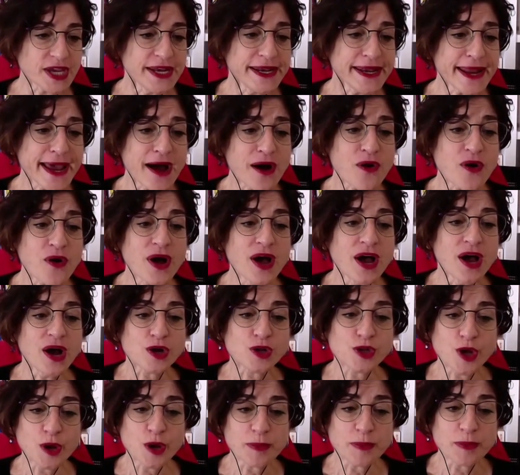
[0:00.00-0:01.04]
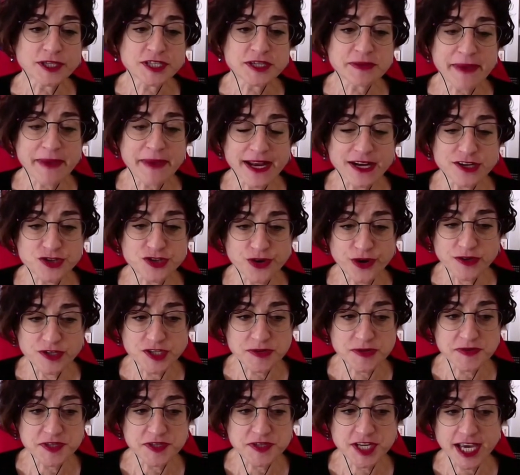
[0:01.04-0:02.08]
Now, global demand has grown
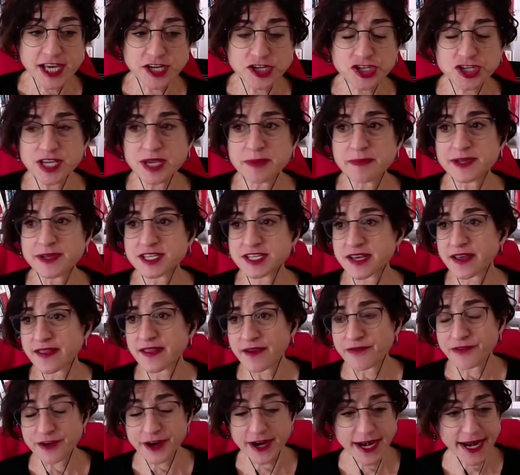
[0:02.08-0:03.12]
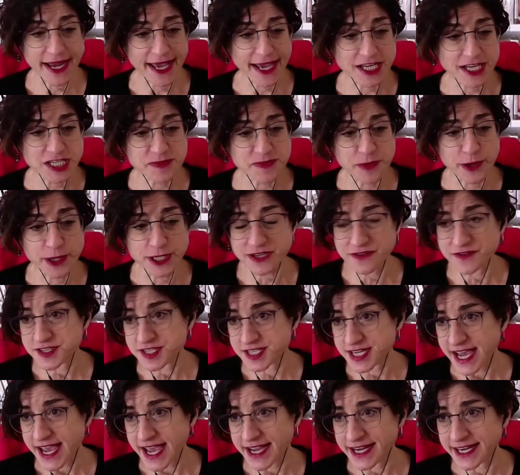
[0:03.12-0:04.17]
substantially, but South African exports have
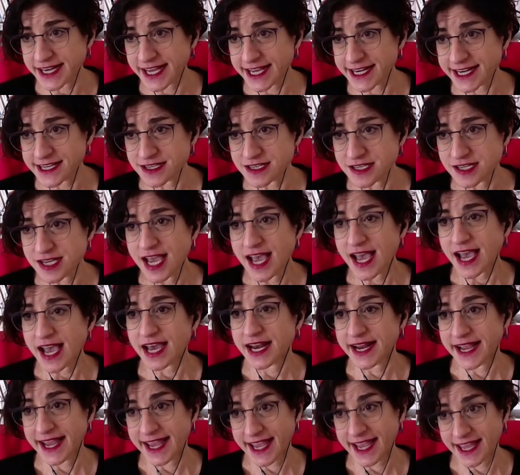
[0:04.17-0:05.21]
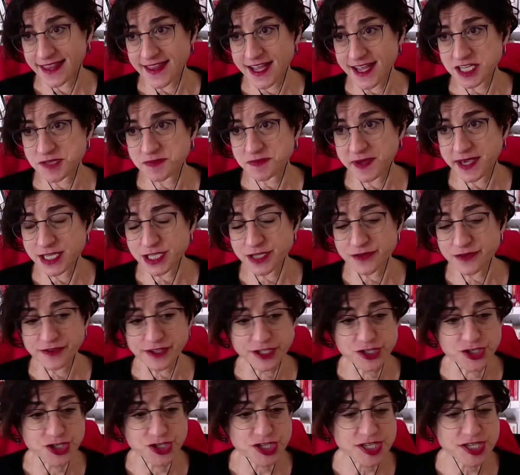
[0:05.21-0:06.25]
stagnated. And again, that's because of
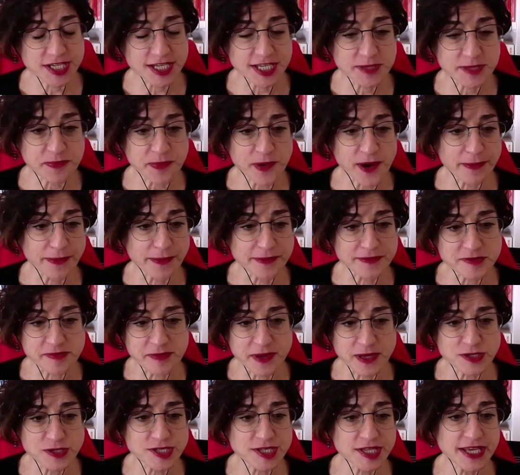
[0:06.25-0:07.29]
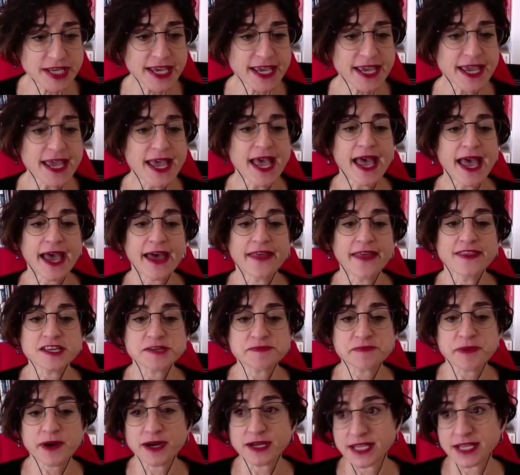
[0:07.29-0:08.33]
logistics problems mostly. And
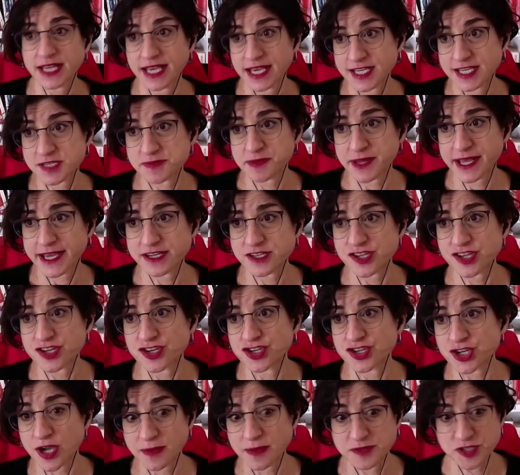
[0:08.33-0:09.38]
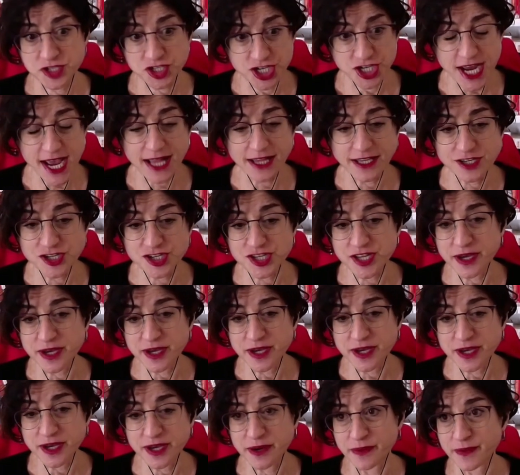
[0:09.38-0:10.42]
this partly explains the jobs challenge that
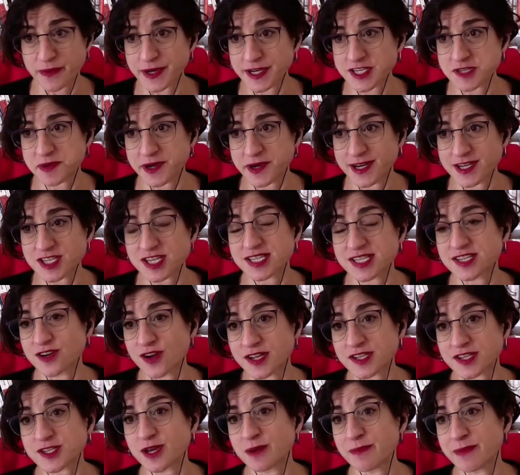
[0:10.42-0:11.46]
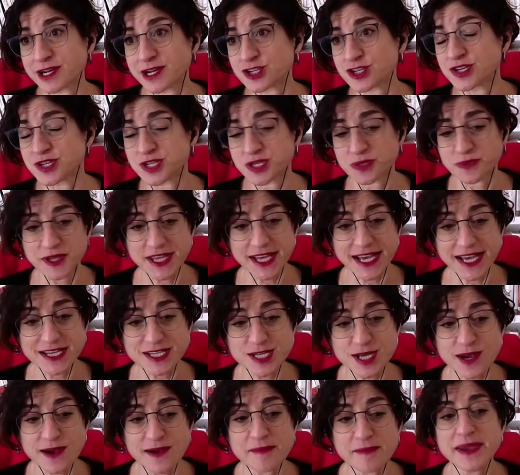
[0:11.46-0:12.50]
we're experiencing. It's not so much to do with
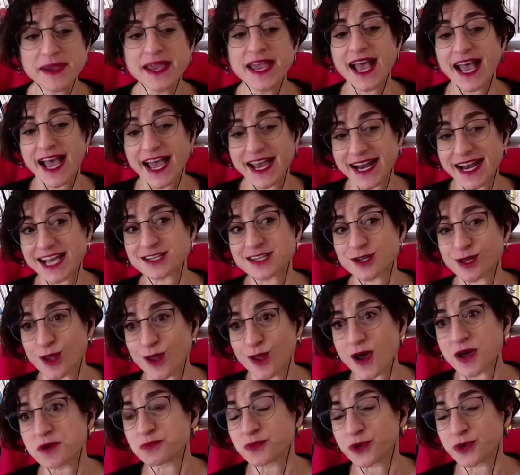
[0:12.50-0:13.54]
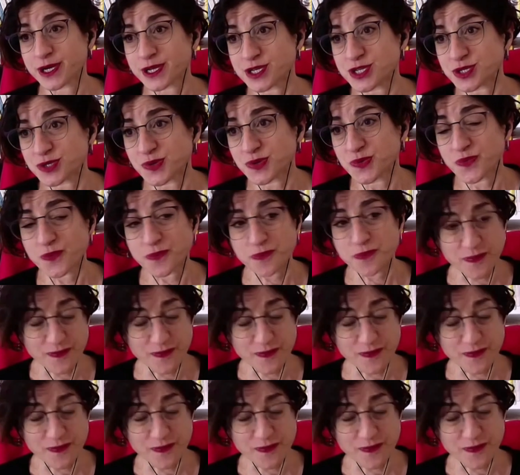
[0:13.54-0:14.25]
Eskom and has a lot more to do,